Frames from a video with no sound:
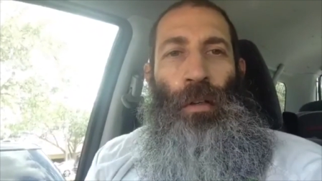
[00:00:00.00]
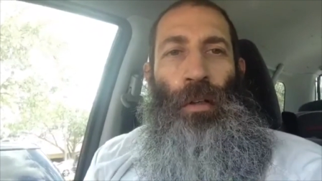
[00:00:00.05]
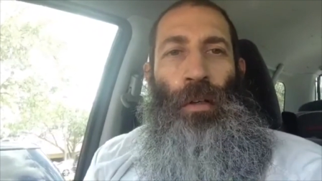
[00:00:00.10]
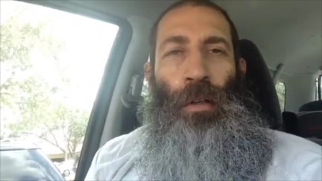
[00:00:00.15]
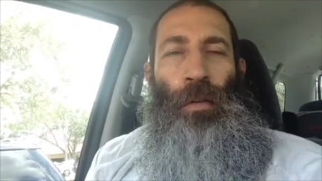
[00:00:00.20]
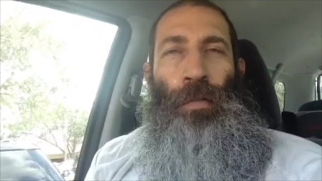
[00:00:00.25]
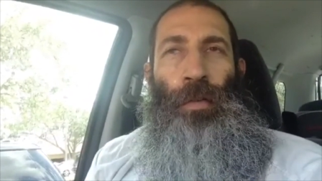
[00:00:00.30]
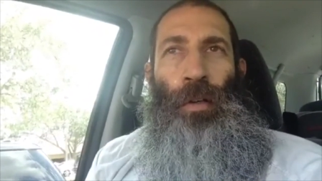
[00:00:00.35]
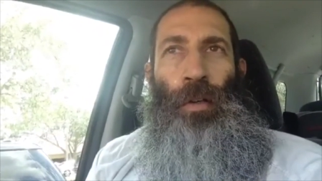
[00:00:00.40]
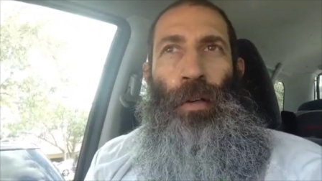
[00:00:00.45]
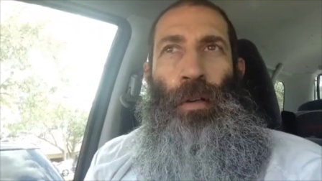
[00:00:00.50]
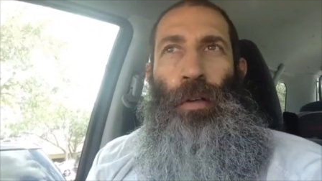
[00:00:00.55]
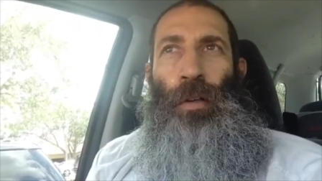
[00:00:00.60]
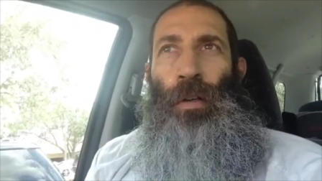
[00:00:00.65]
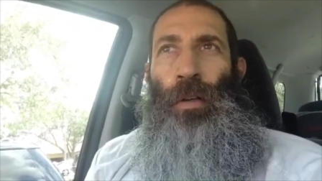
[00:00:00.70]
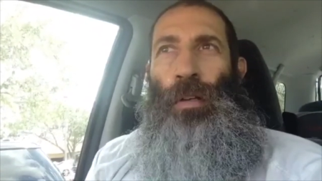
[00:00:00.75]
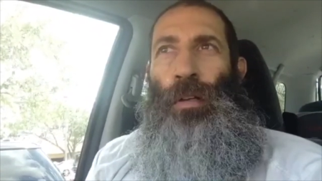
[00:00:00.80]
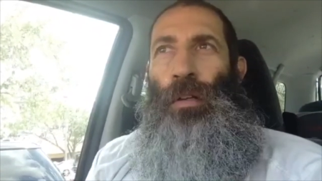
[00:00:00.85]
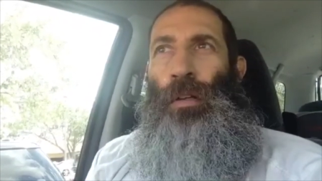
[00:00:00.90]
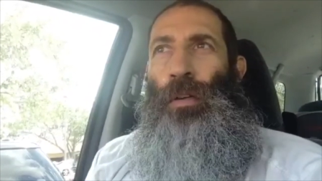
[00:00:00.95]
If you eh,
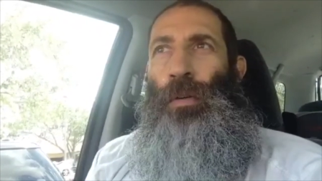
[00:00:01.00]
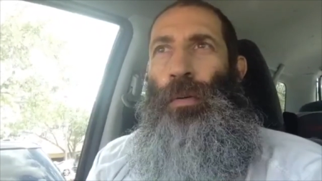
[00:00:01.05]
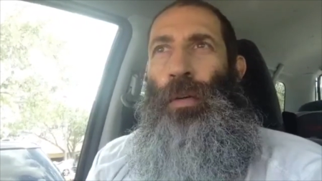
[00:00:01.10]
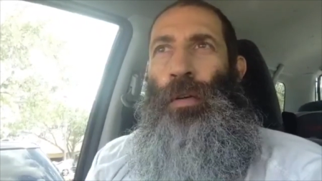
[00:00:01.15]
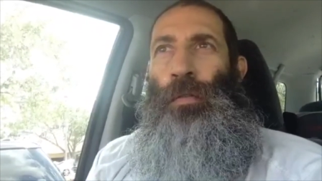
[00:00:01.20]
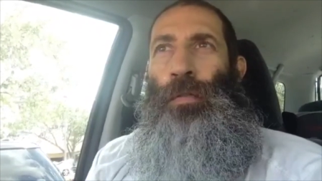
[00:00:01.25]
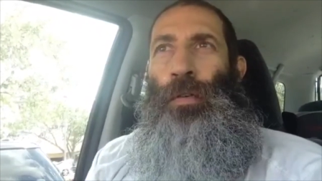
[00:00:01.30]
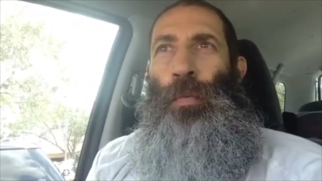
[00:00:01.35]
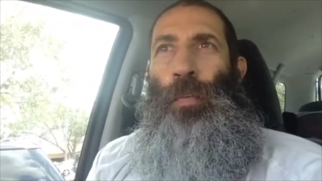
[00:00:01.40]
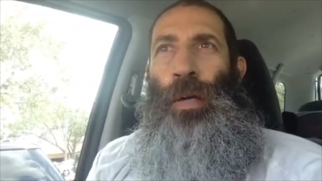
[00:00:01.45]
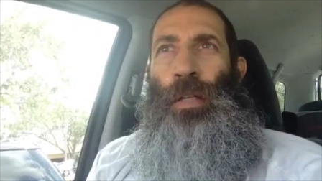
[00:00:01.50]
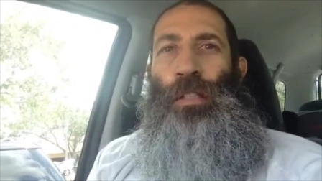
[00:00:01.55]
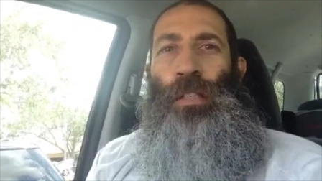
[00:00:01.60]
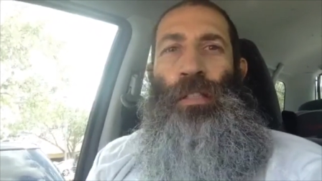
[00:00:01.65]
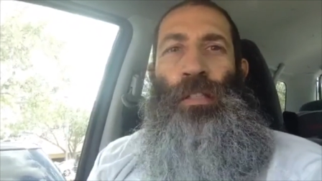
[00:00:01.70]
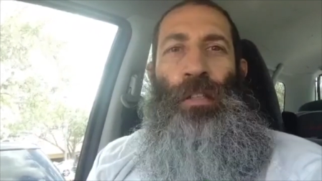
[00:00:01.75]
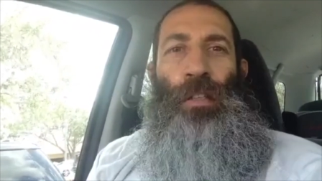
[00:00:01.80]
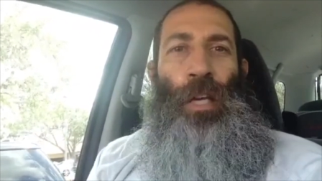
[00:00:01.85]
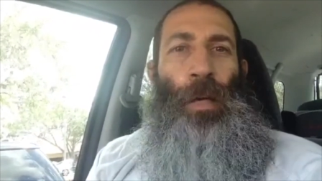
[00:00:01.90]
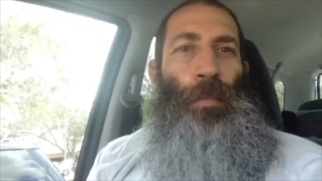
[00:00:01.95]
eh, you know, and if you went to
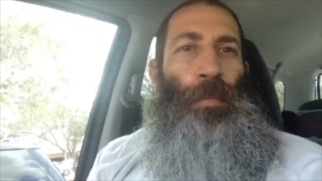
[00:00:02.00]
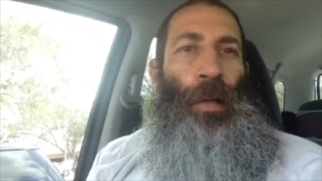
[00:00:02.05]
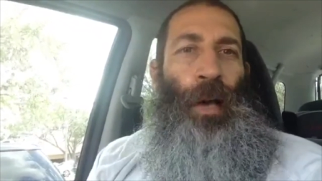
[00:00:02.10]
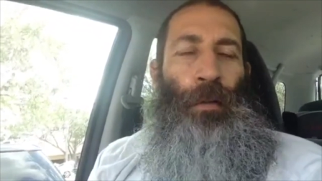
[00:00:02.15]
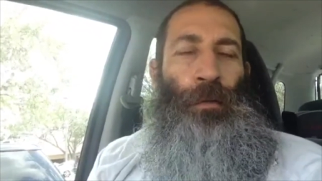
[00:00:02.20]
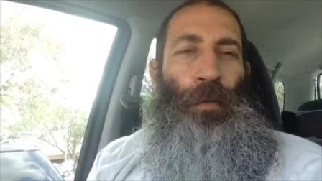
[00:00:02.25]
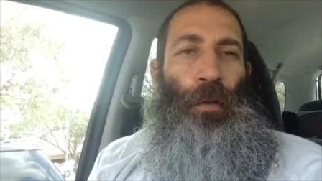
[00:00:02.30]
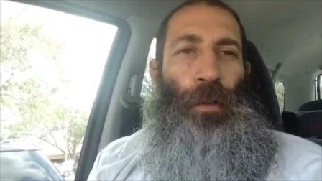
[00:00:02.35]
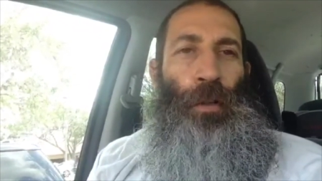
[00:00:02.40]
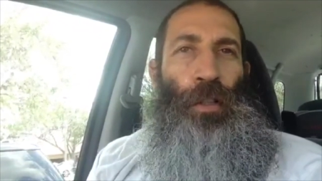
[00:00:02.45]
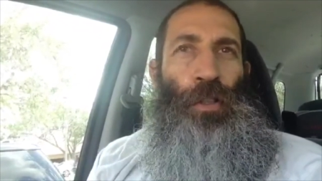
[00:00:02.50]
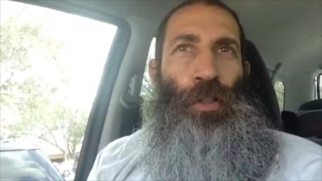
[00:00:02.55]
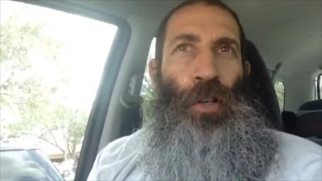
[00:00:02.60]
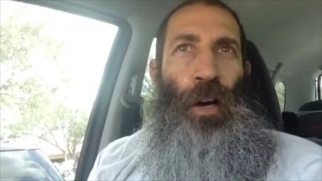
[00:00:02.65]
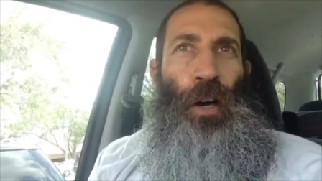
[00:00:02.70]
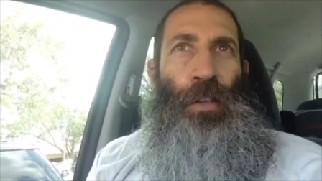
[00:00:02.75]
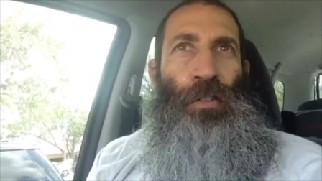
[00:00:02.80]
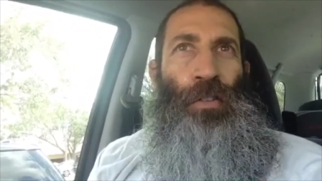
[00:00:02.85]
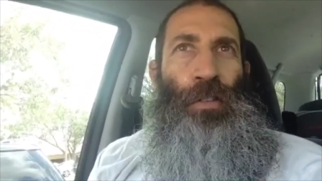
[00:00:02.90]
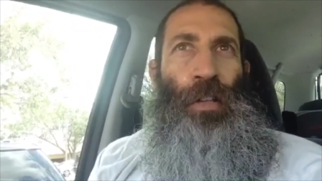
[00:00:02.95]
sleep not fully charged,